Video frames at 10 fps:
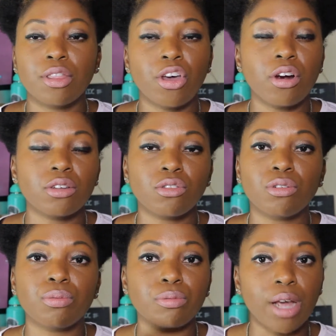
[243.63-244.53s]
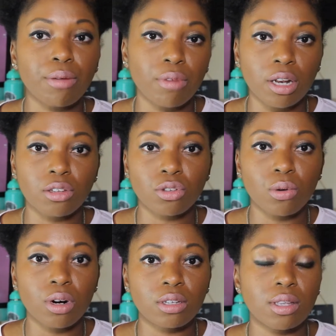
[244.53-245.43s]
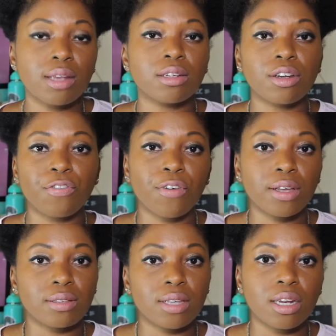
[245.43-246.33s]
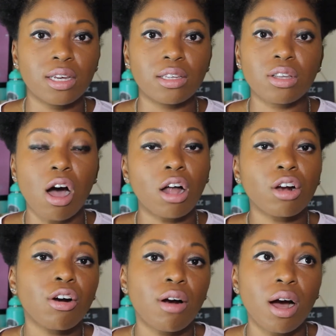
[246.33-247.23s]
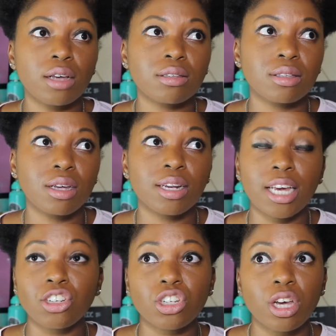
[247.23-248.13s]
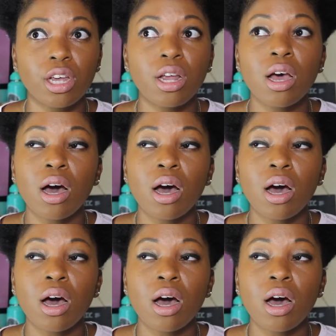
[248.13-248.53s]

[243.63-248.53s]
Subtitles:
There's great running stores in different cities all across the nation.